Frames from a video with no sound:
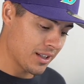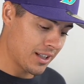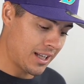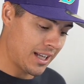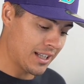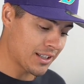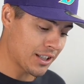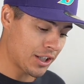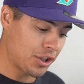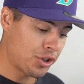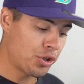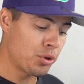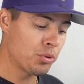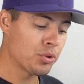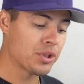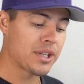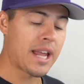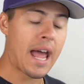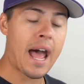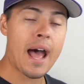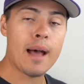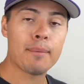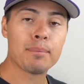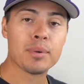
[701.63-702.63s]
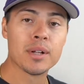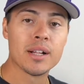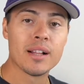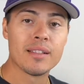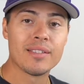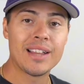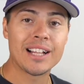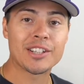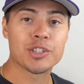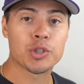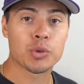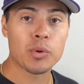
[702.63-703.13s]
is a huge gap,
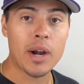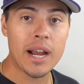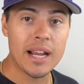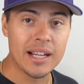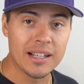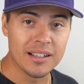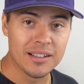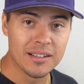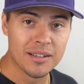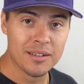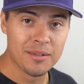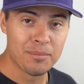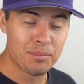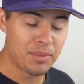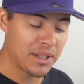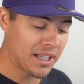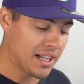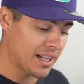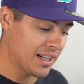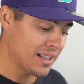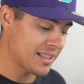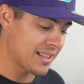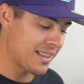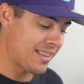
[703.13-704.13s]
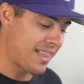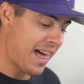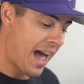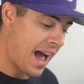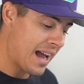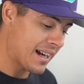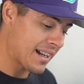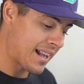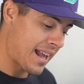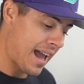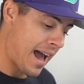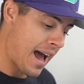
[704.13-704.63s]
that's great because
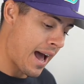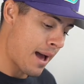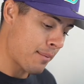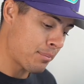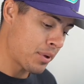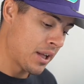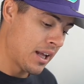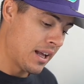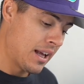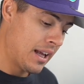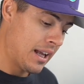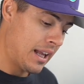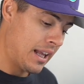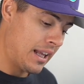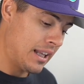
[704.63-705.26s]
that gap